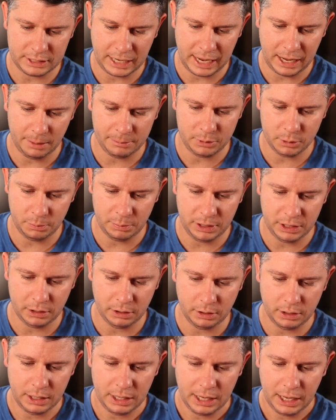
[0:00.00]
tab you
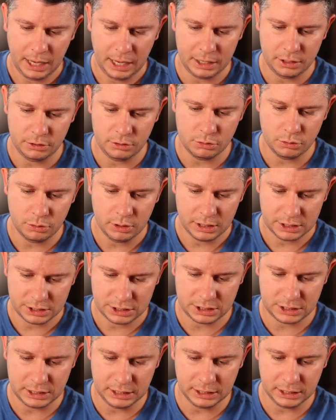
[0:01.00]
peel and you
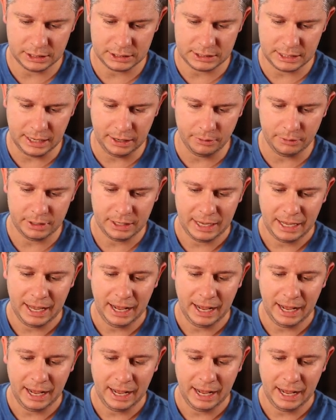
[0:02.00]
seal it down.